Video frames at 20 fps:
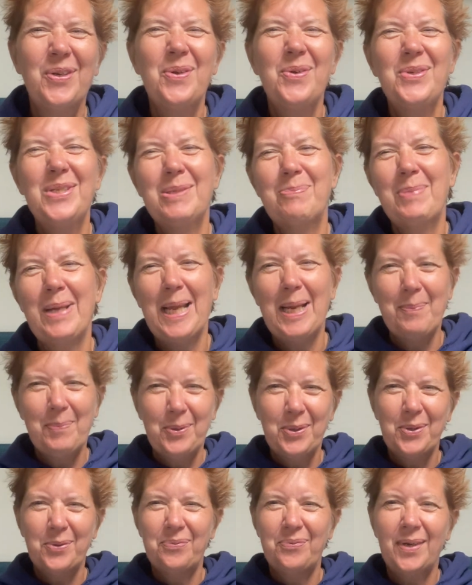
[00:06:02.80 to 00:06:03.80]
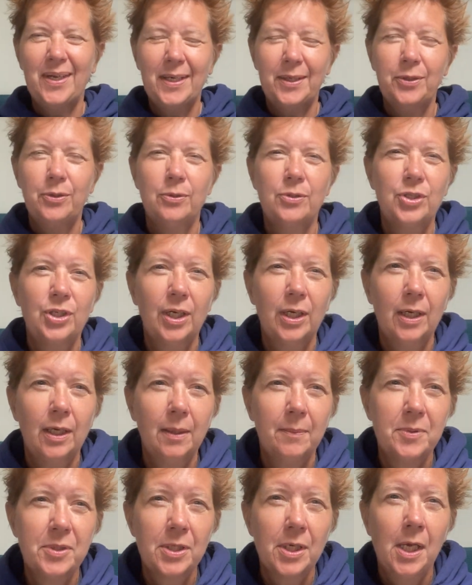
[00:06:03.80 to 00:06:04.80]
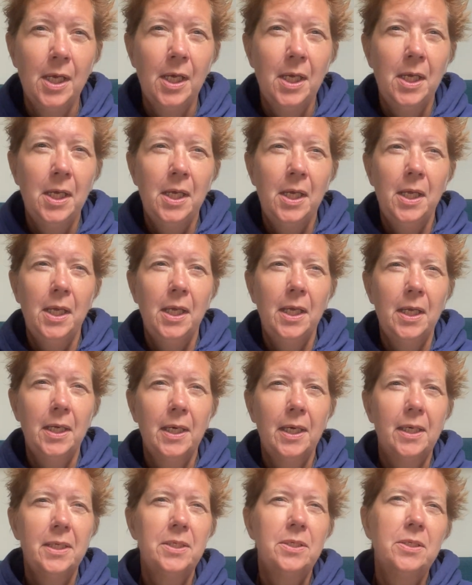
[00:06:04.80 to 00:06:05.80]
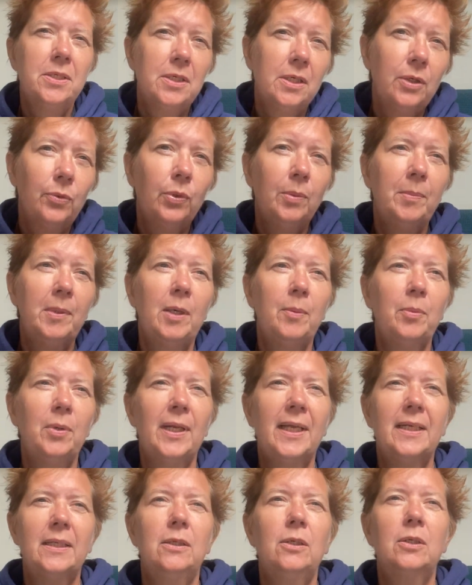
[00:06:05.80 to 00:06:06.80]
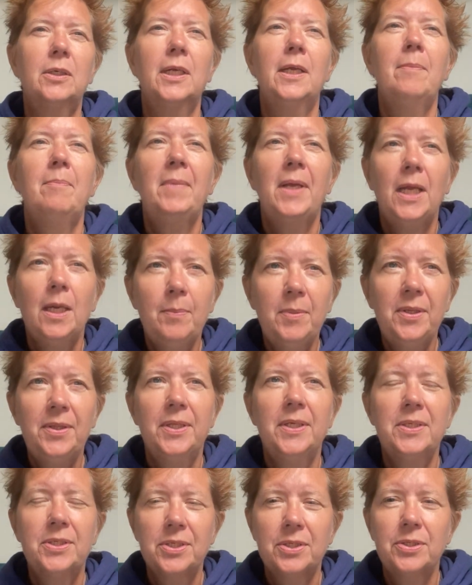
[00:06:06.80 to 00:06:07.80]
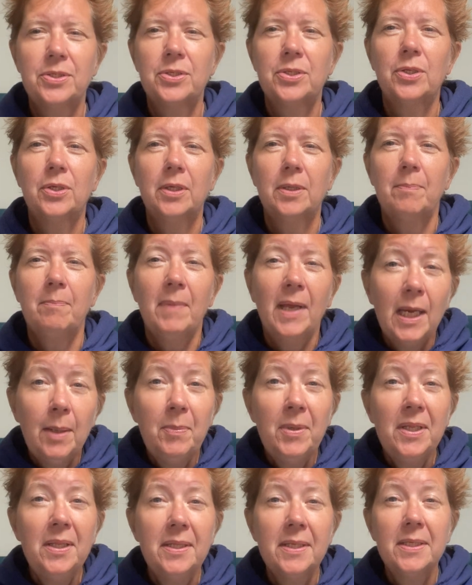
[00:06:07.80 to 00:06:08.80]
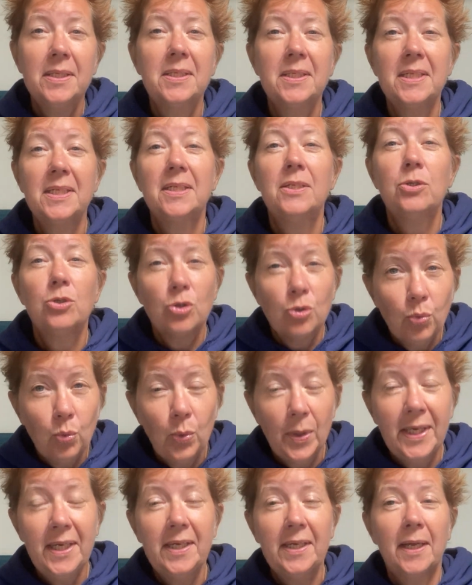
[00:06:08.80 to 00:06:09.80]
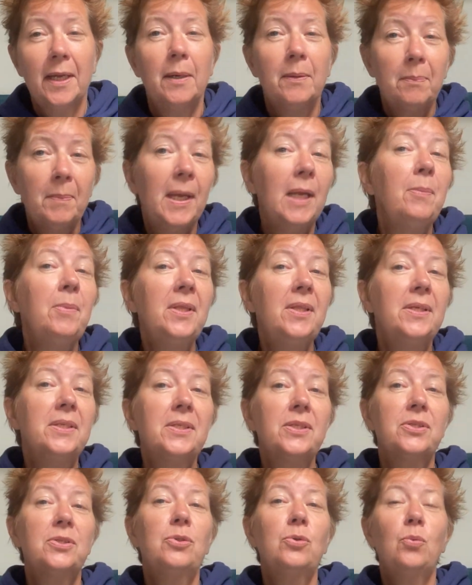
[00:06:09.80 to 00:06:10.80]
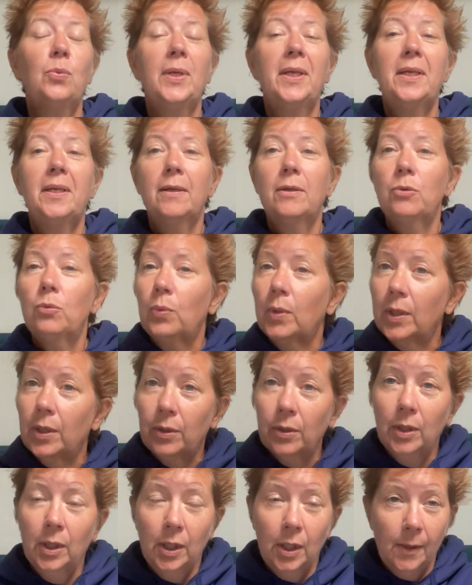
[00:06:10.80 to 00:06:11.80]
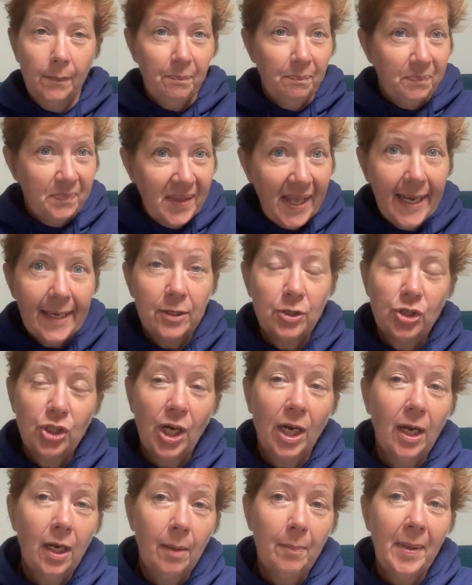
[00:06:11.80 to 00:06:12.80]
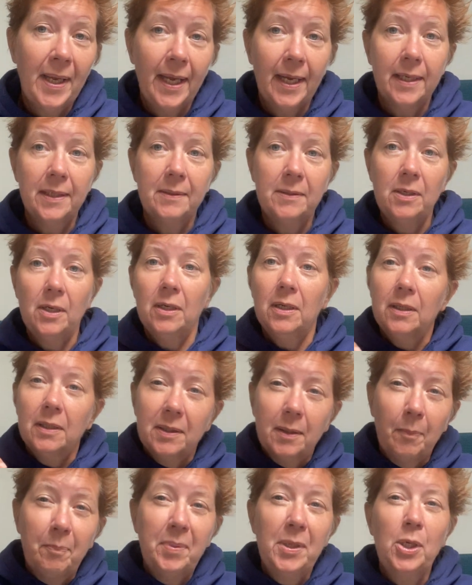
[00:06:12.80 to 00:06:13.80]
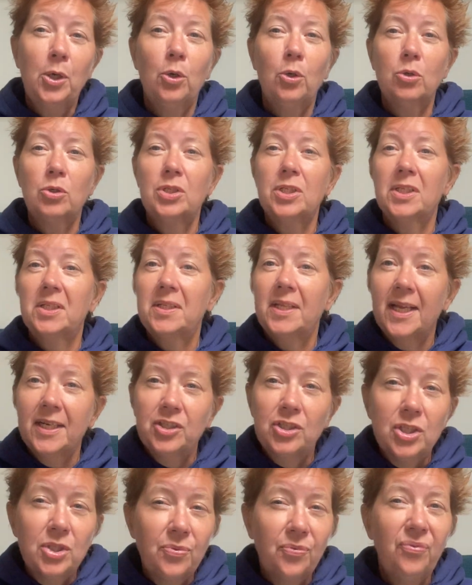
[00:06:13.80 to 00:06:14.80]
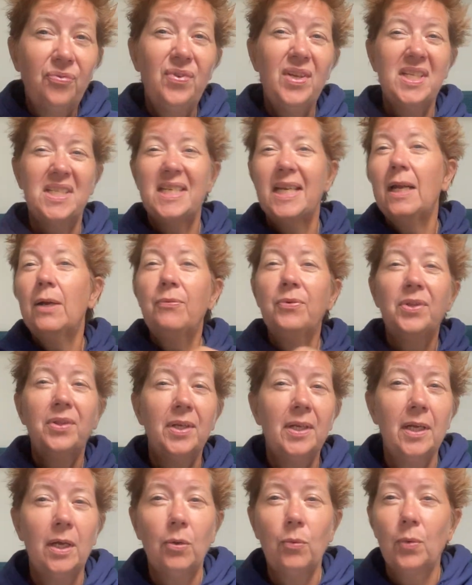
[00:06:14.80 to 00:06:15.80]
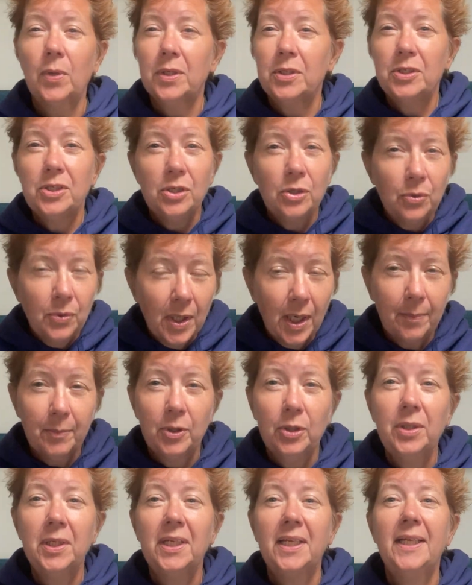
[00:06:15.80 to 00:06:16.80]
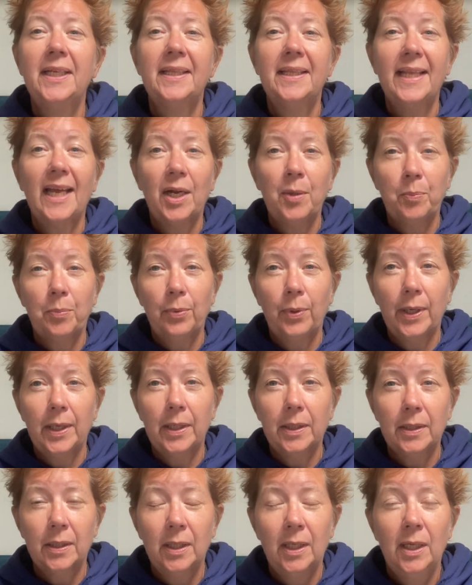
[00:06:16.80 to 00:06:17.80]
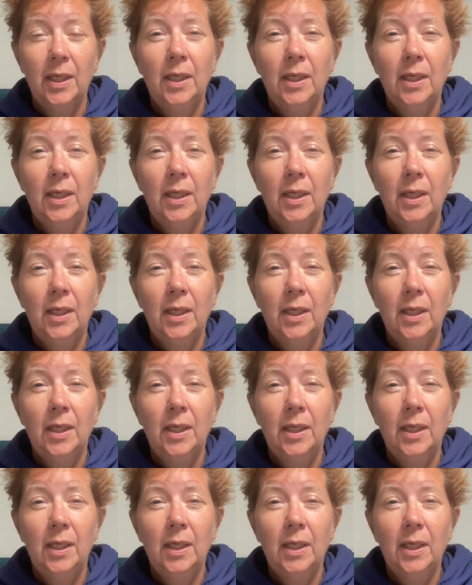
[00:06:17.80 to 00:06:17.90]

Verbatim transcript: newspaper to find your jobs and I still remember like, okay, maybe this is the, maybe this is the weekend. Maybe this is the weekend where that job ad appears that, that just fits everything I want to do and I'm going to get that break.